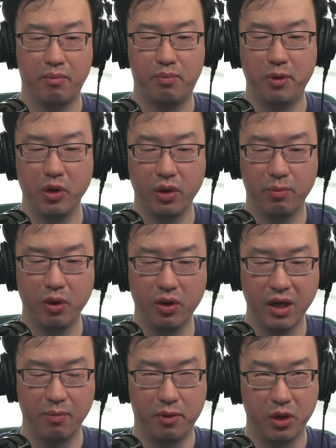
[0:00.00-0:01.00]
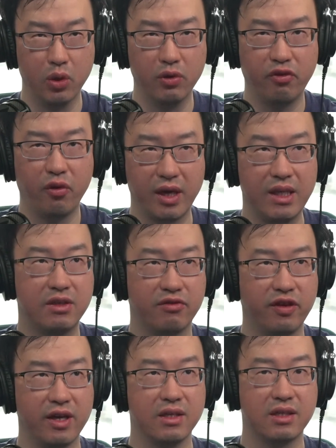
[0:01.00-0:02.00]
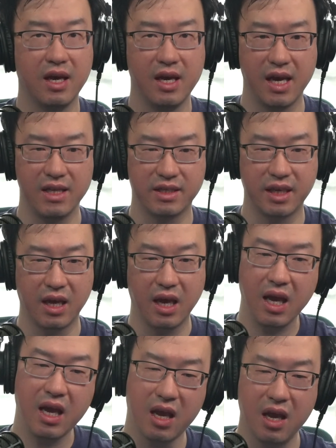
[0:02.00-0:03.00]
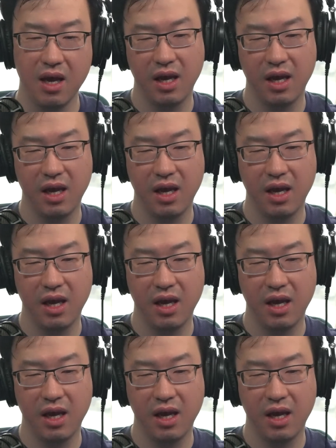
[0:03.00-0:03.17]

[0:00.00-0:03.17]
building a beautiful interface and say, hey,